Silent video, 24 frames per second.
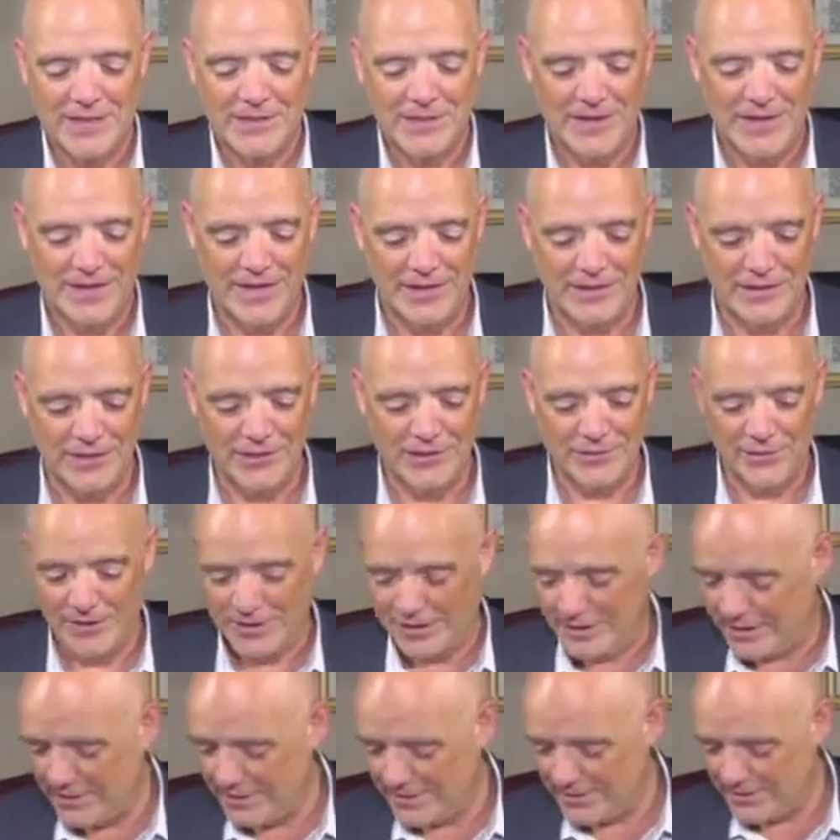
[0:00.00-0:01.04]
Uh, they're going
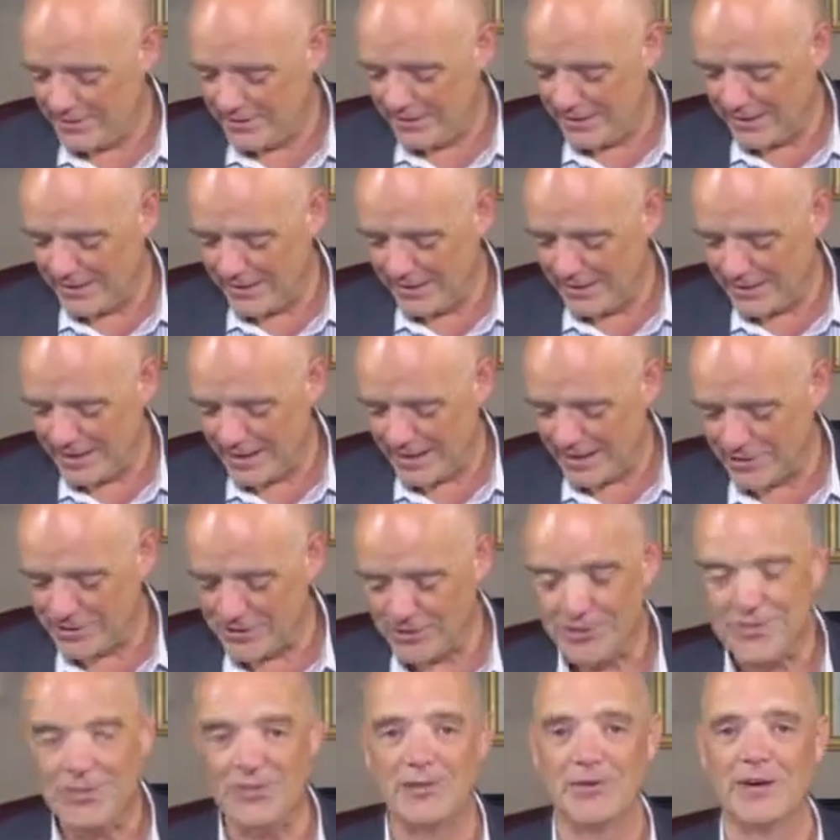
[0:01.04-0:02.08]
on
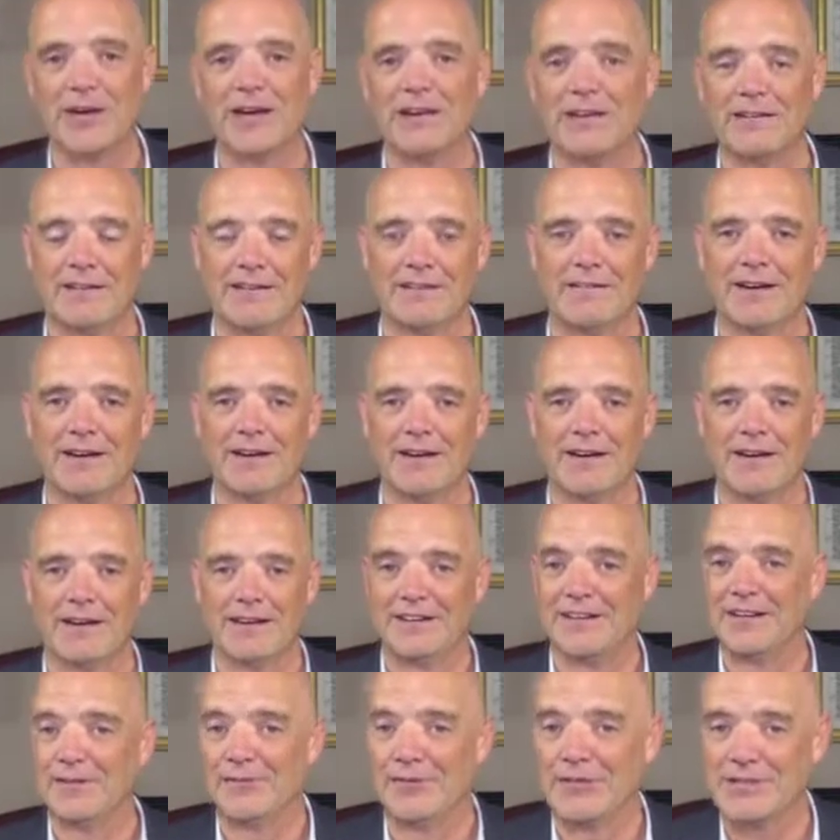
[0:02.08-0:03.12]
actually to a, a
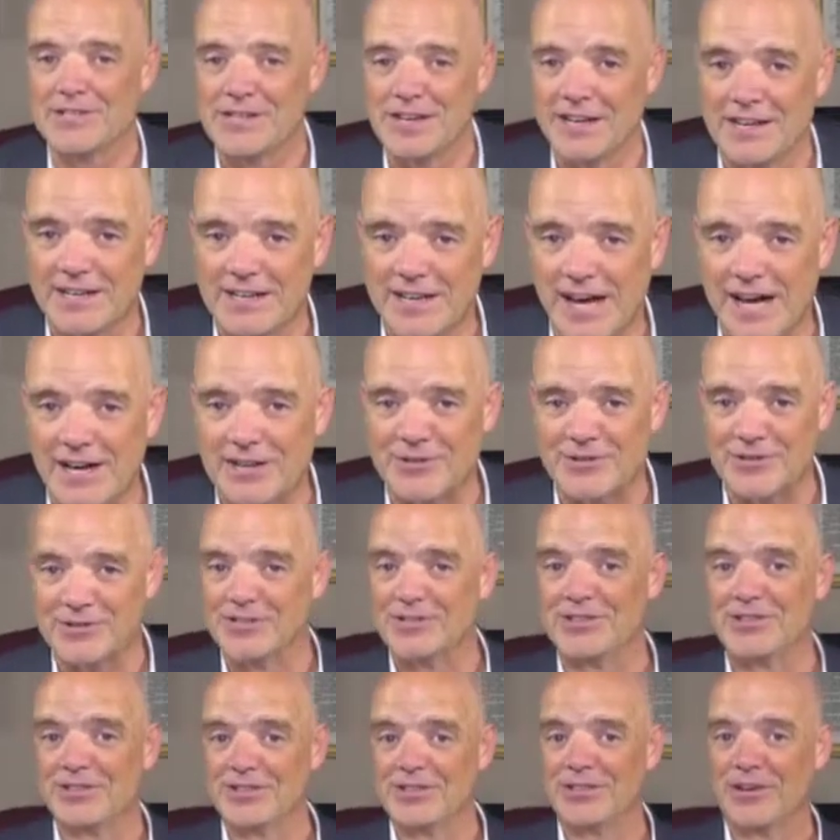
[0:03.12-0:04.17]
different set of doctrine.
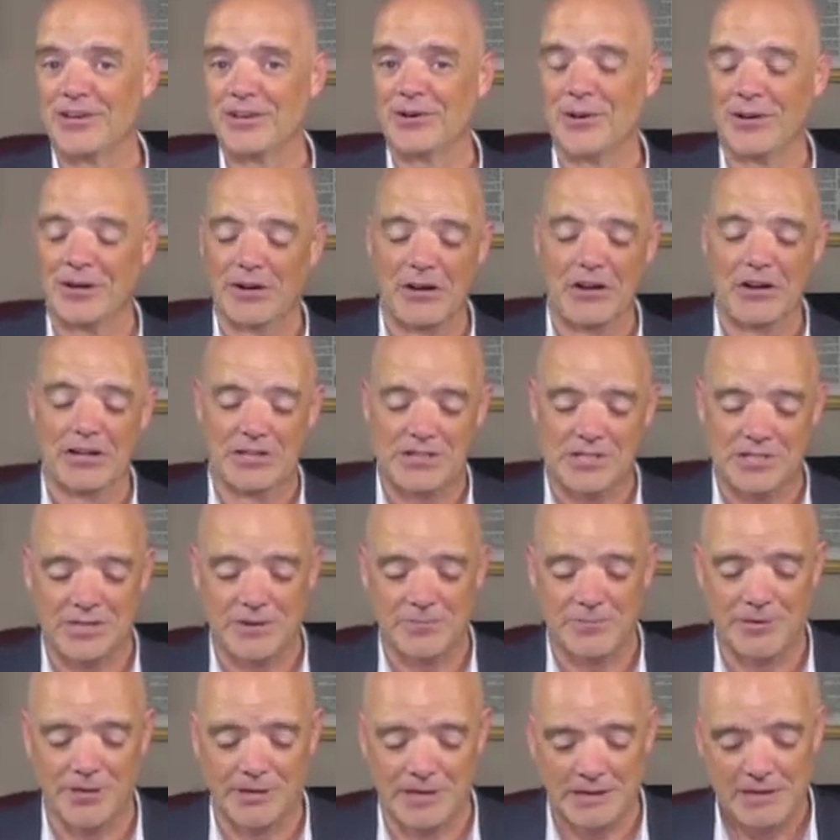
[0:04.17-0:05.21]
To, they're going on to
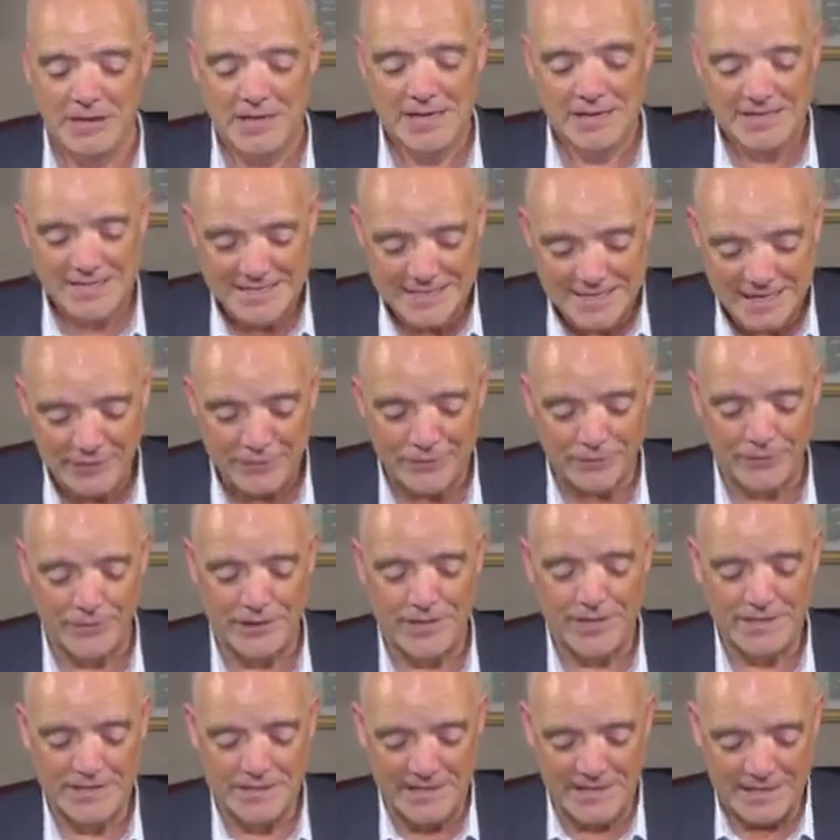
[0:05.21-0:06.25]
something
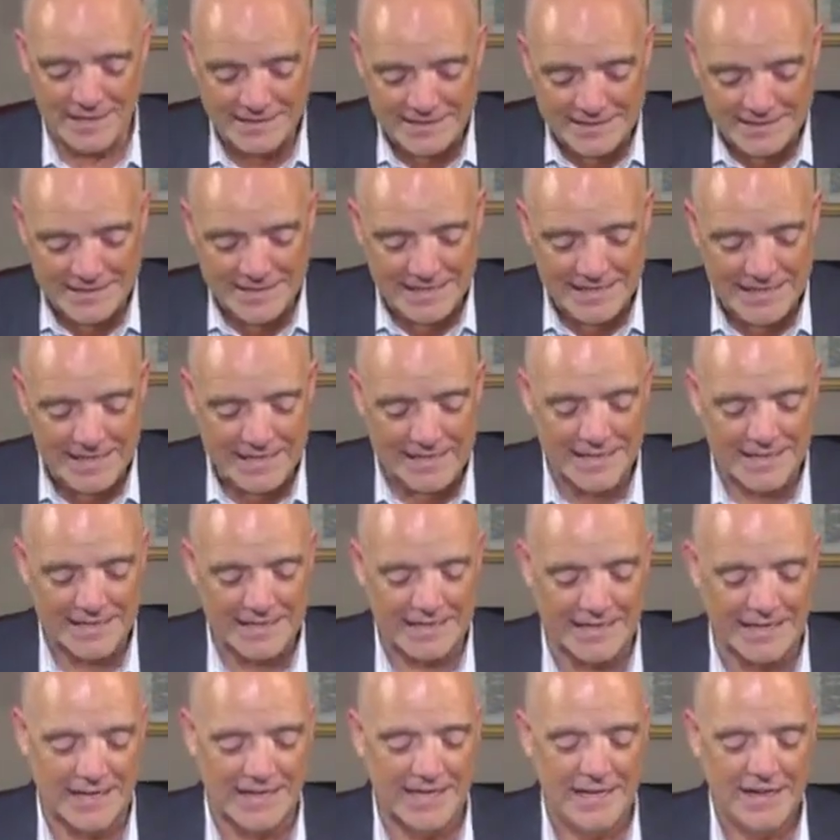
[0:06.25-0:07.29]
different indeed.